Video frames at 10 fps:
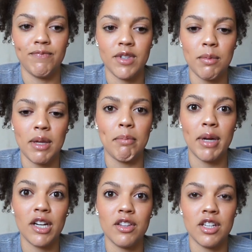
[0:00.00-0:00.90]
something
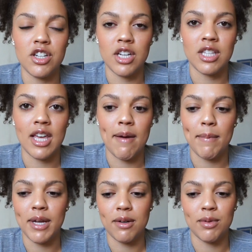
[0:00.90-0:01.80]
bigger than just them,
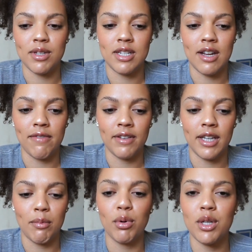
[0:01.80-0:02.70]
but
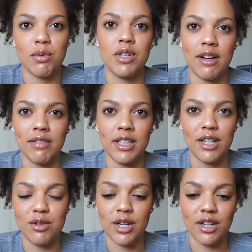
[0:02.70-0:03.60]
boys were definitely
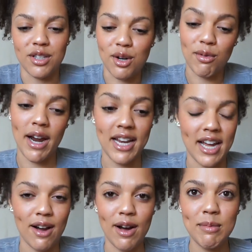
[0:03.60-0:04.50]
a trigger. So right
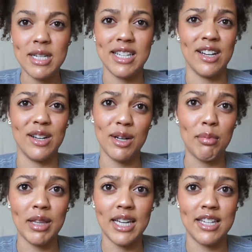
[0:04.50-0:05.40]
now I'm just in a good
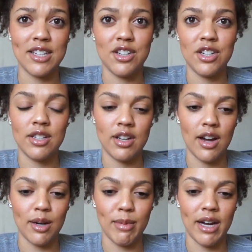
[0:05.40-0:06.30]
place, and she's
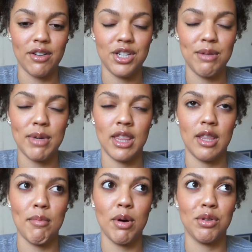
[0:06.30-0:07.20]
talking about she met
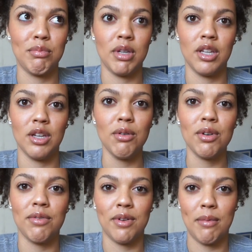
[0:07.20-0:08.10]
the most
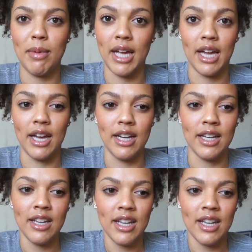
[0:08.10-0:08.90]
beautiful man